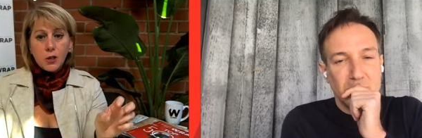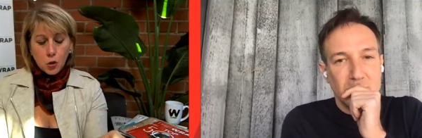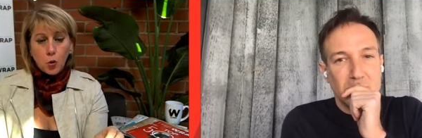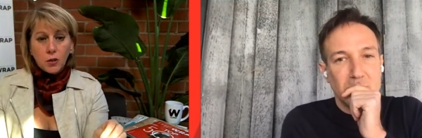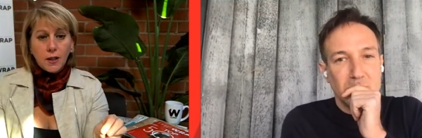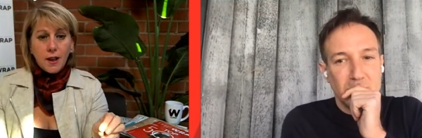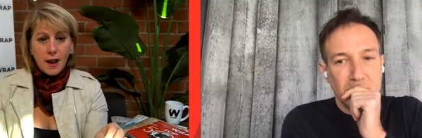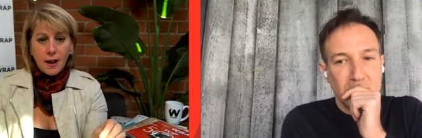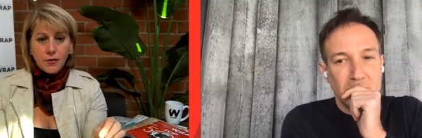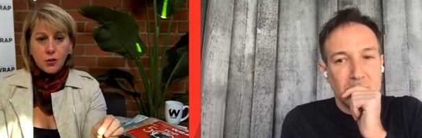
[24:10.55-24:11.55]
Speaker 1: shortly
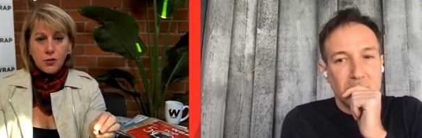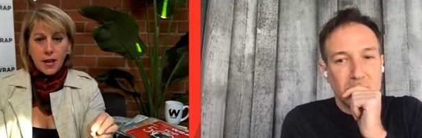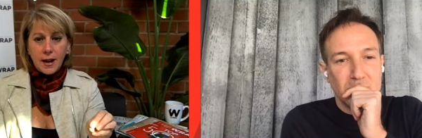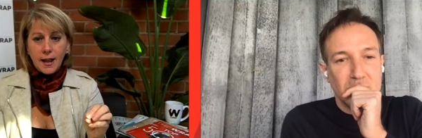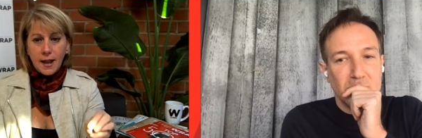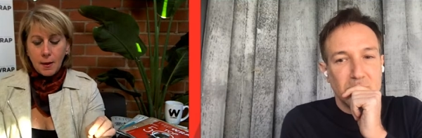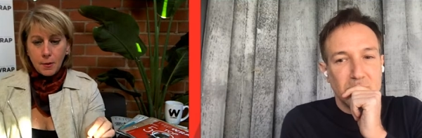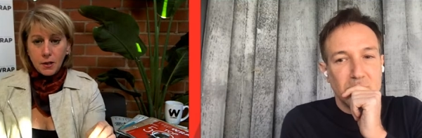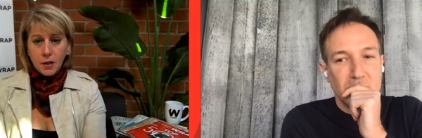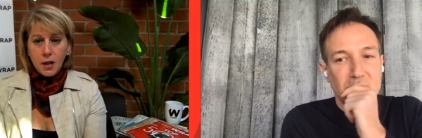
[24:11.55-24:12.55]
after that
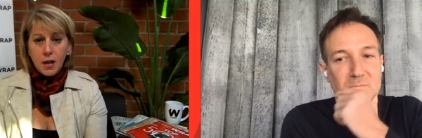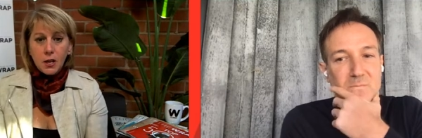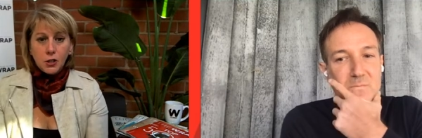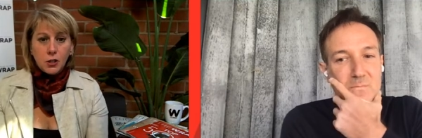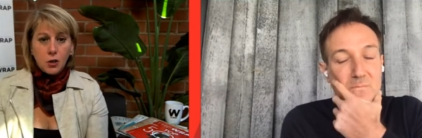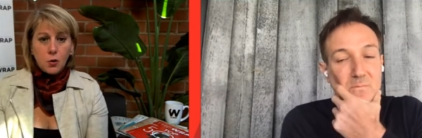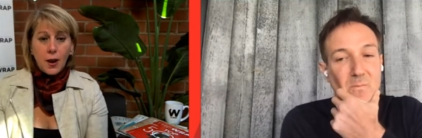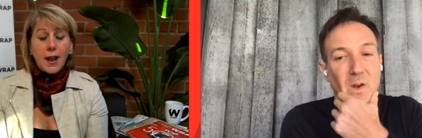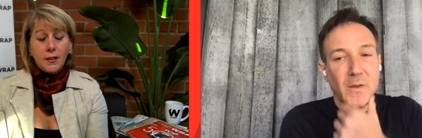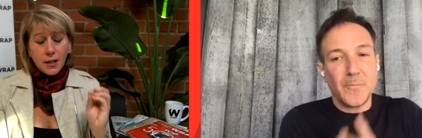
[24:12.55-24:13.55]
happened. So,
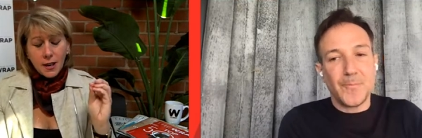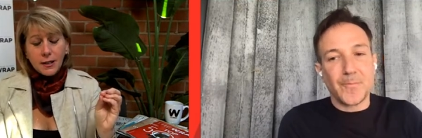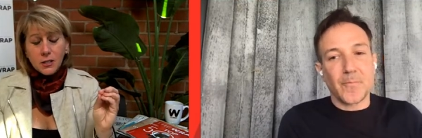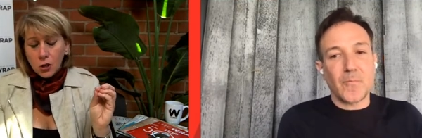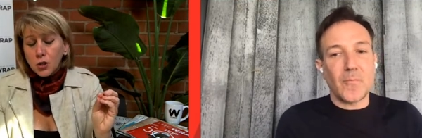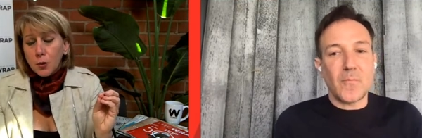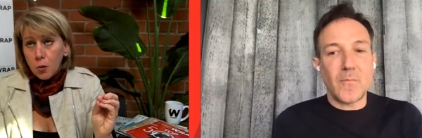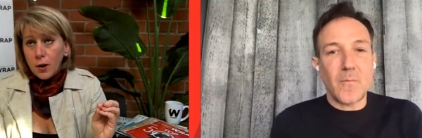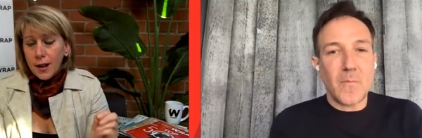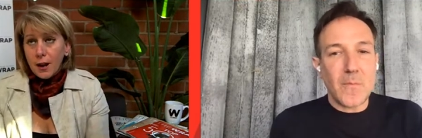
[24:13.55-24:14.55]
right. and, and let's also
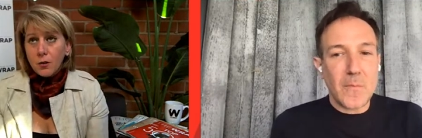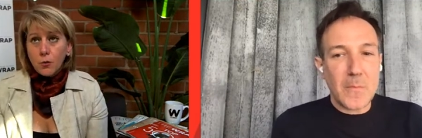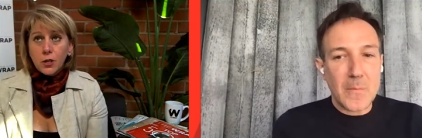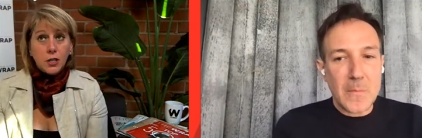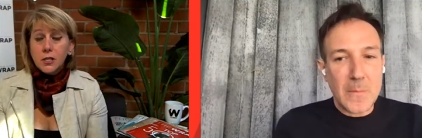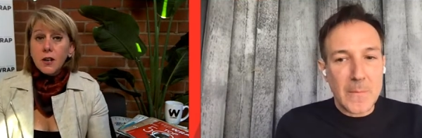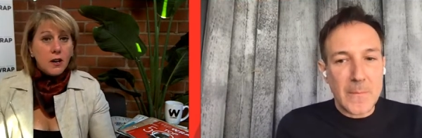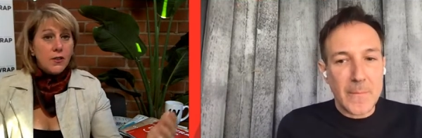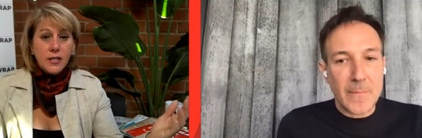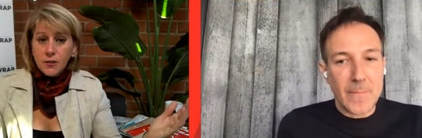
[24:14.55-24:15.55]
point out because none
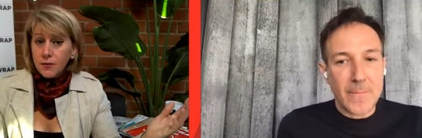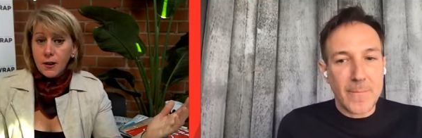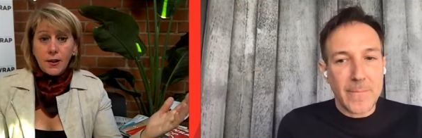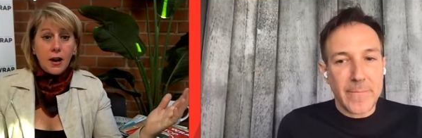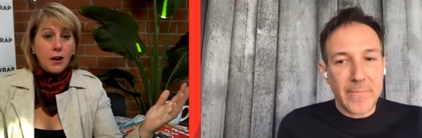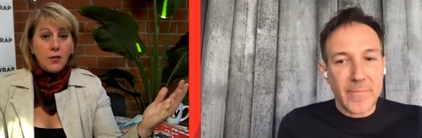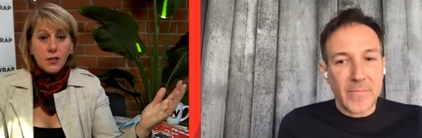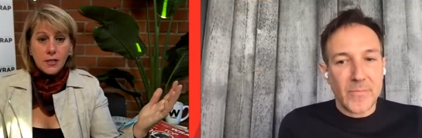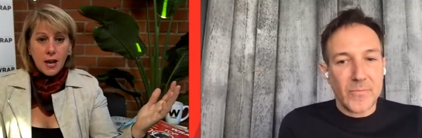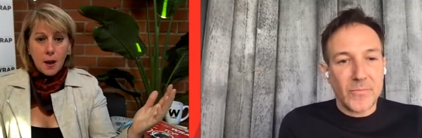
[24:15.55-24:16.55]
of us ever found out how
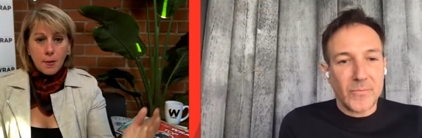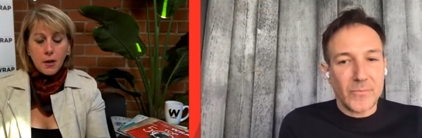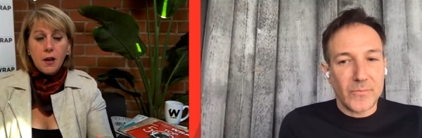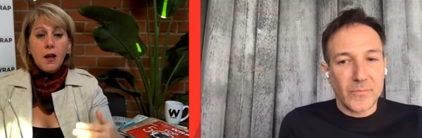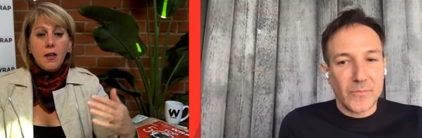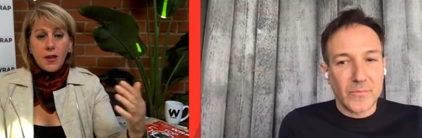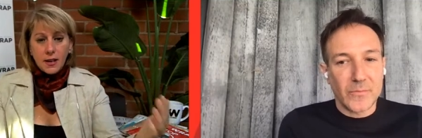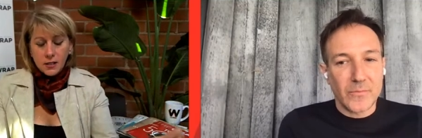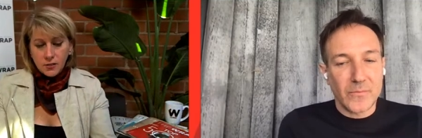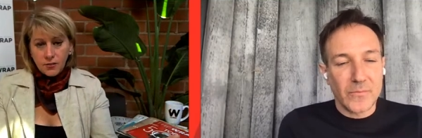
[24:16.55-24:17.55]
this happened that
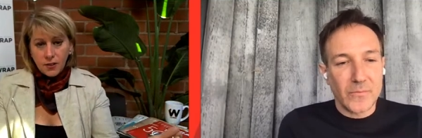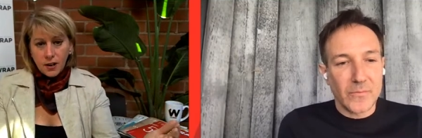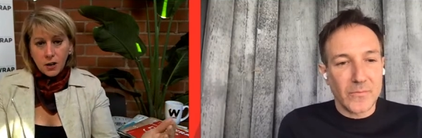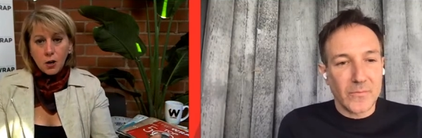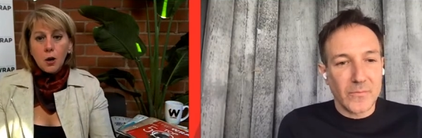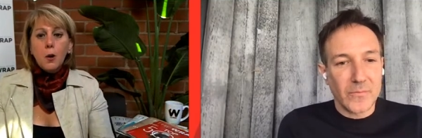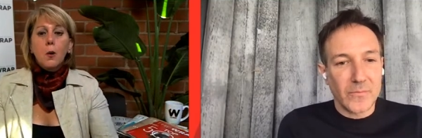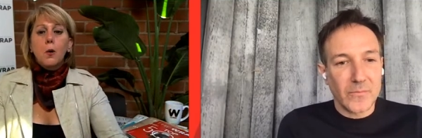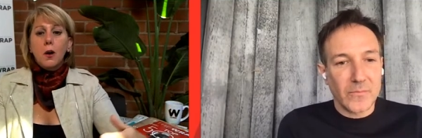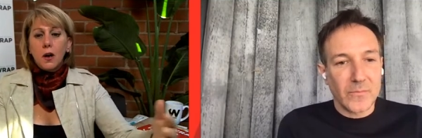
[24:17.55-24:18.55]
his affair
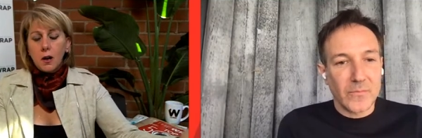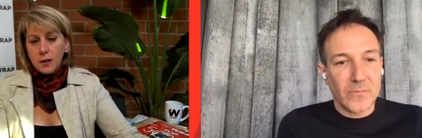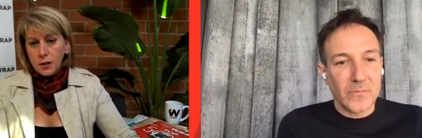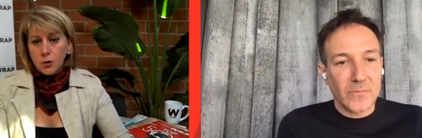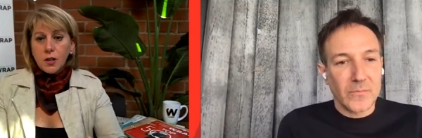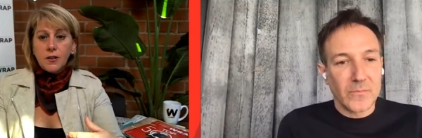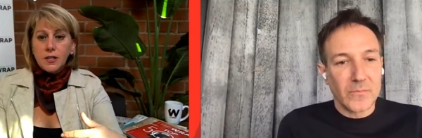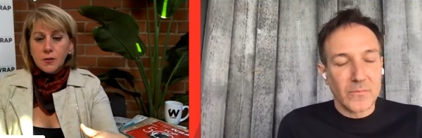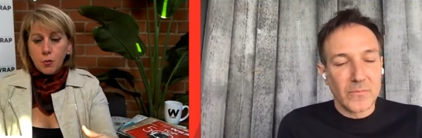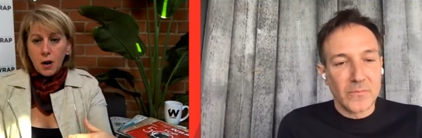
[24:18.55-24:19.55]
uh, you know, in
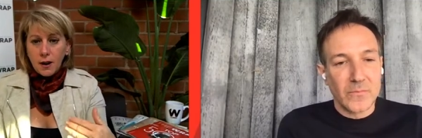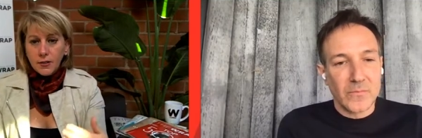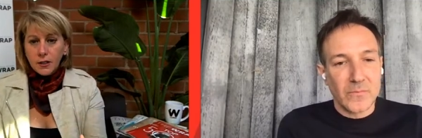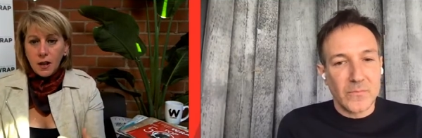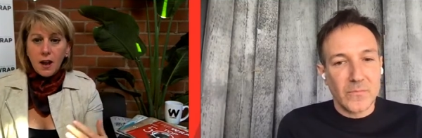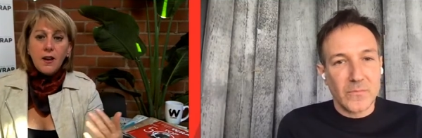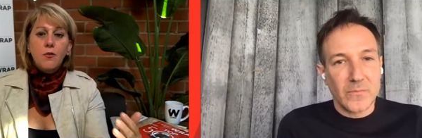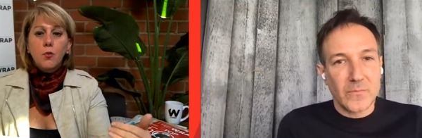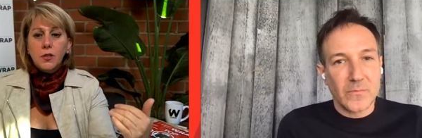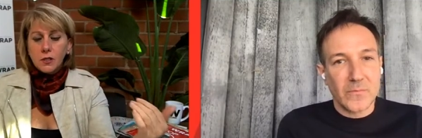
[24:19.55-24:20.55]
his private
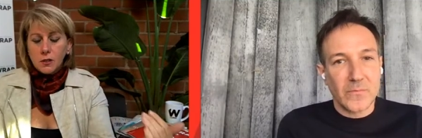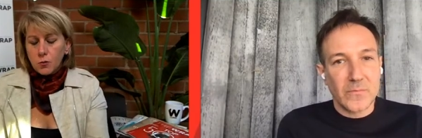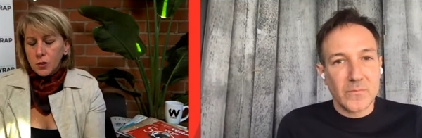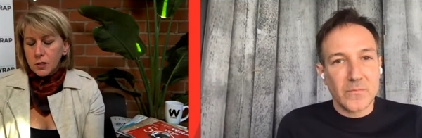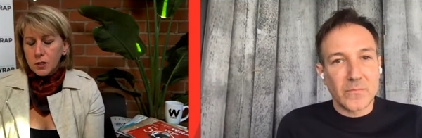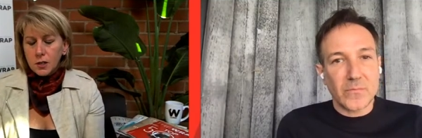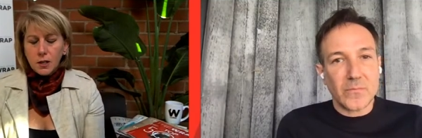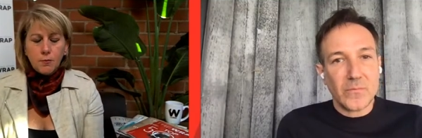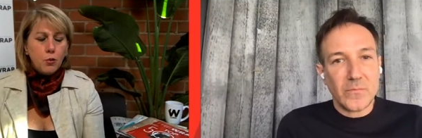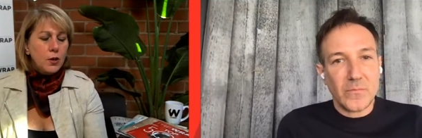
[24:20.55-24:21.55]
life was was
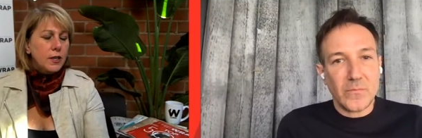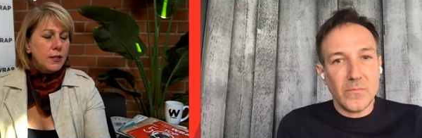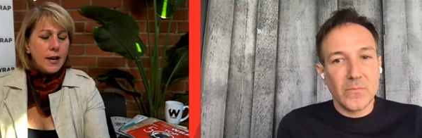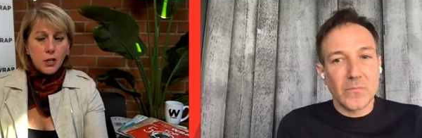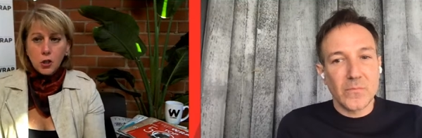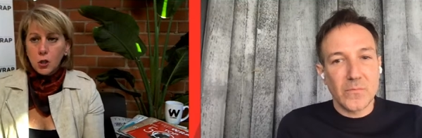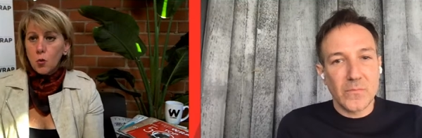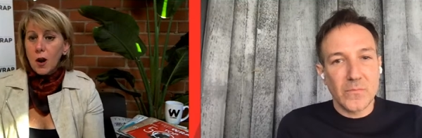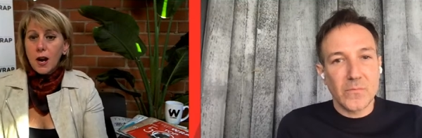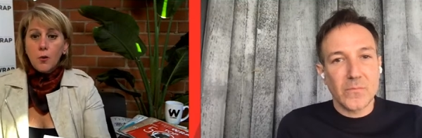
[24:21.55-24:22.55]
uh, put in the National
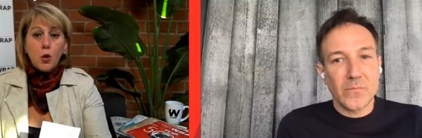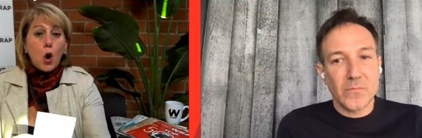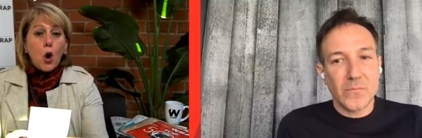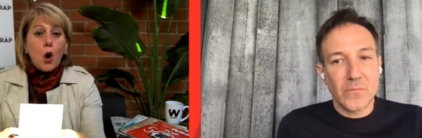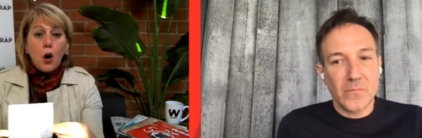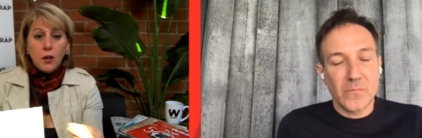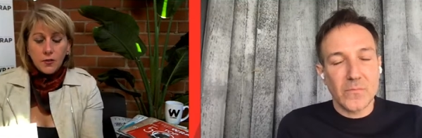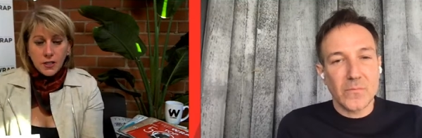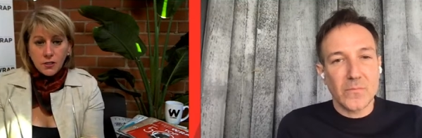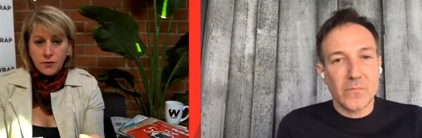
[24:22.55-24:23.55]
Enquirer with all of
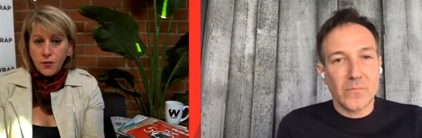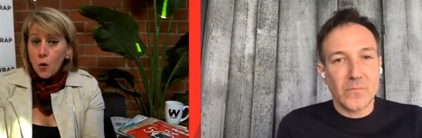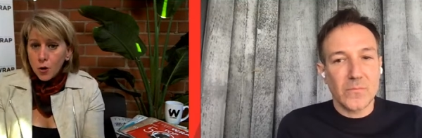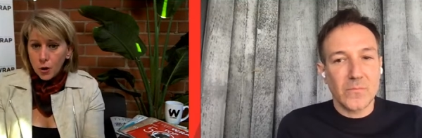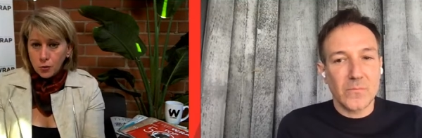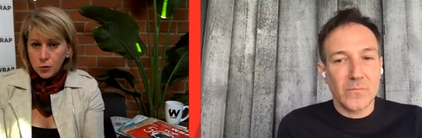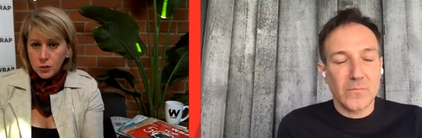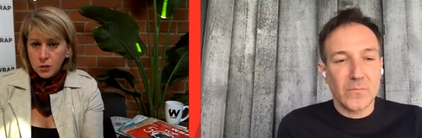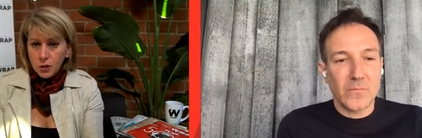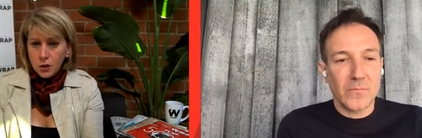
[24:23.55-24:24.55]
these
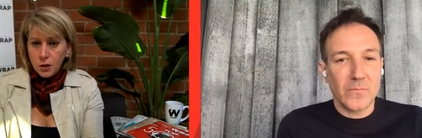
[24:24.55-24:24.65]
photos